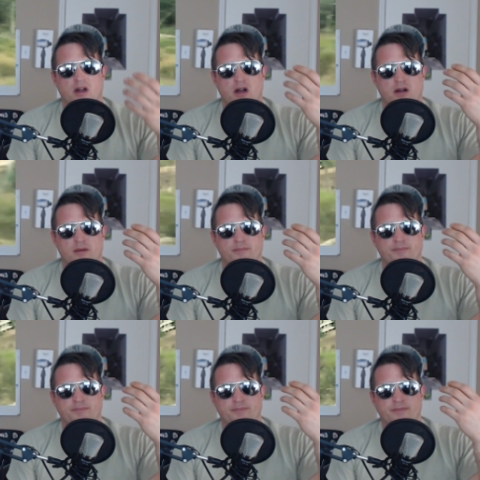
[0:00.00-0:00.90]

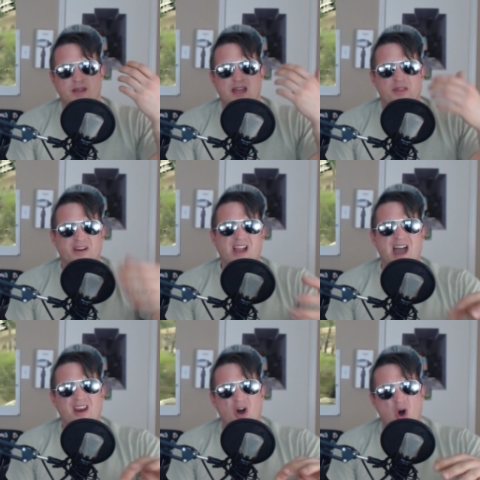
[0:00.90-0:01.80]
Um, they're
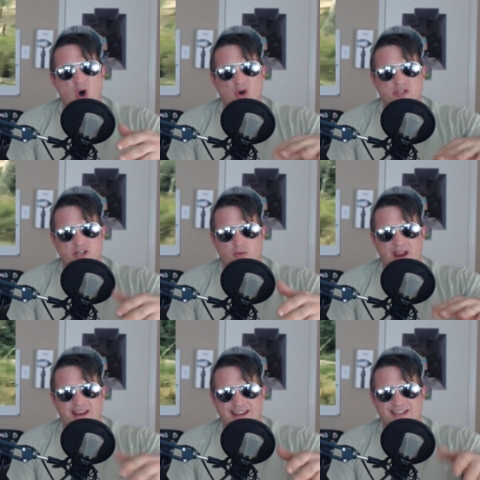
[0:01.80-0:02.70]
kind of
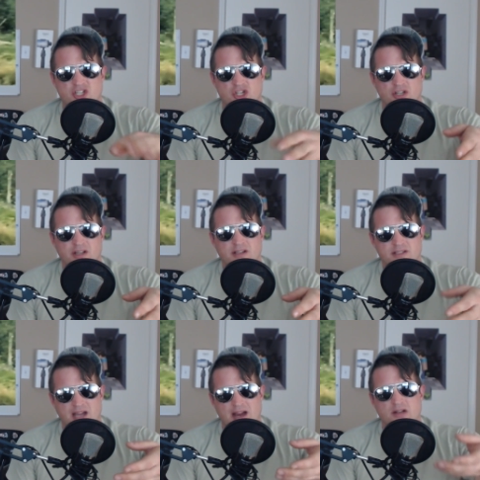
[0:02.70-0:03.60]
all-terrain-ish
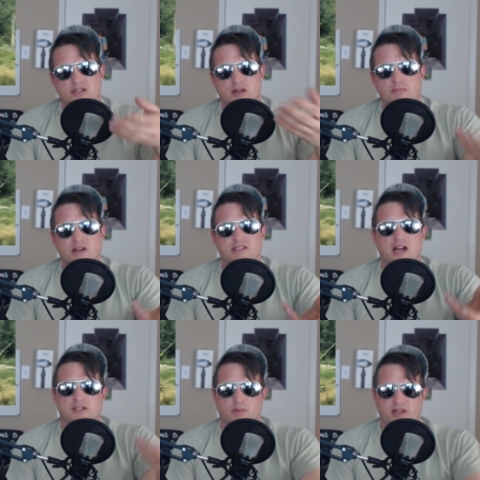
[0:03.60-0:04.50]
tires. They're mud
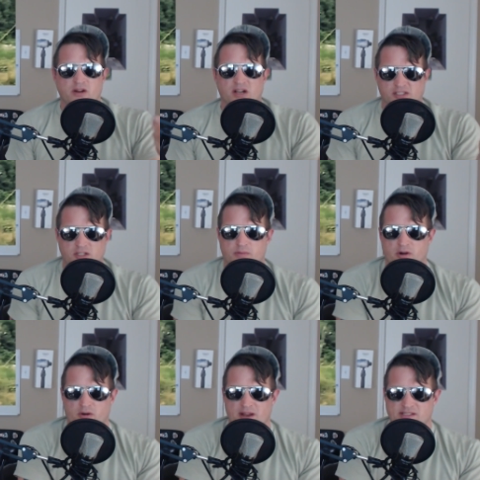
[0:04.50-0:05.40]
tires, but they're not super
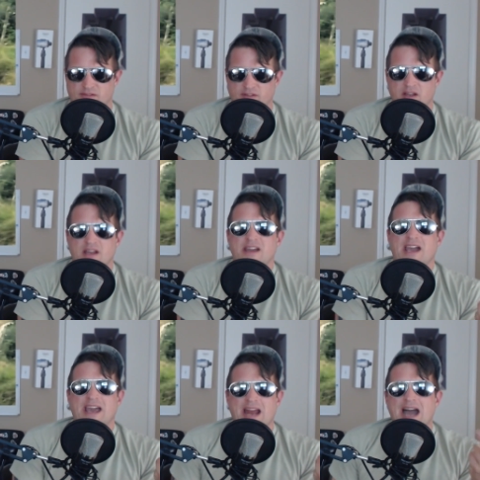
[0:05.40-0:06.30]
aggressive
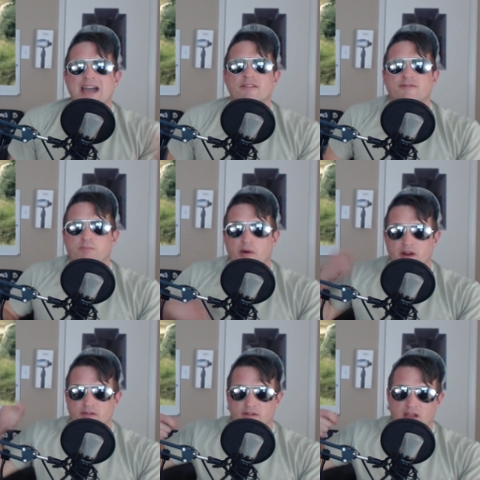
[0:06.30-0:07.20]
and I have put it
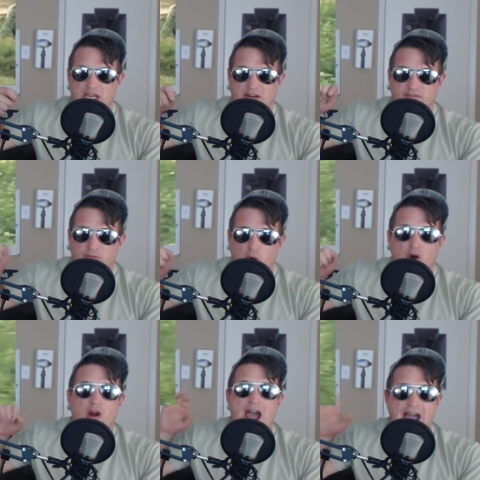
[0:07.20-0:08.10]
in, in four
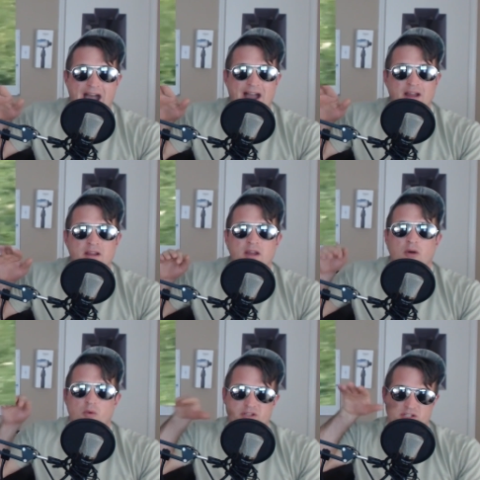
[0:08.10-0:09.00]
high,
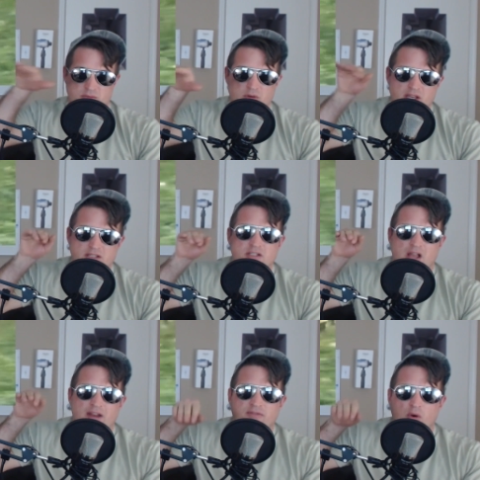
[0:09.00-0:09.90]
which is
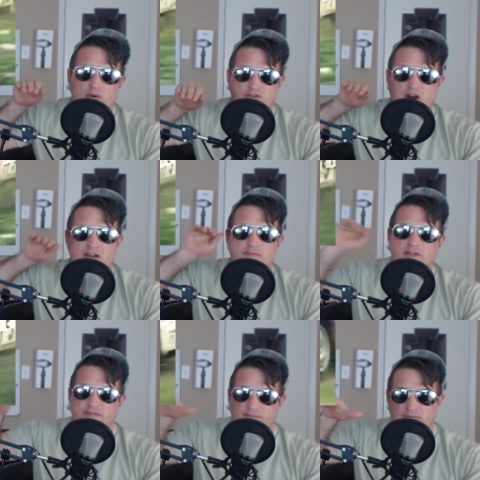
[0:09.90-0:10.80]
like four wheel drive, but
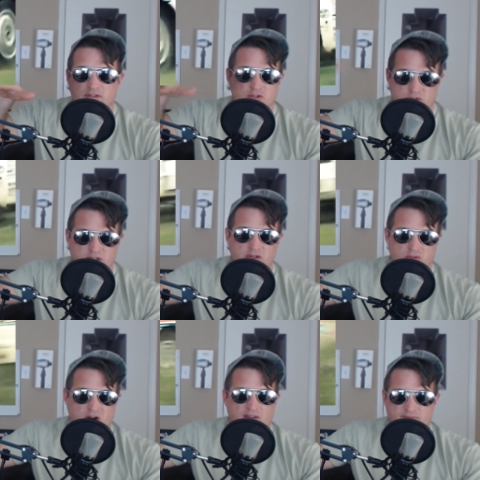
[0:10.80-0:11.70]
you, you
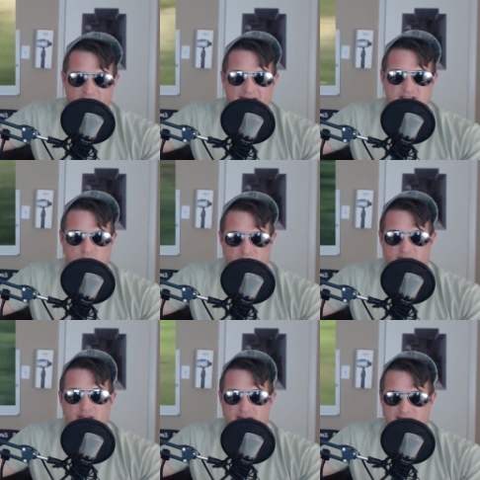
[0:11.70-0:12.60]
drive fast with it
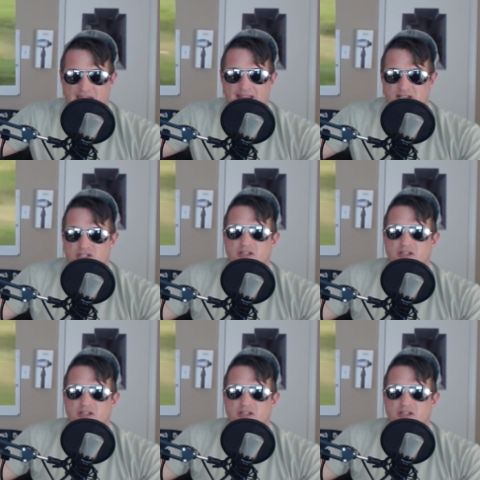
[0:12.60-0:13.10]
engaged.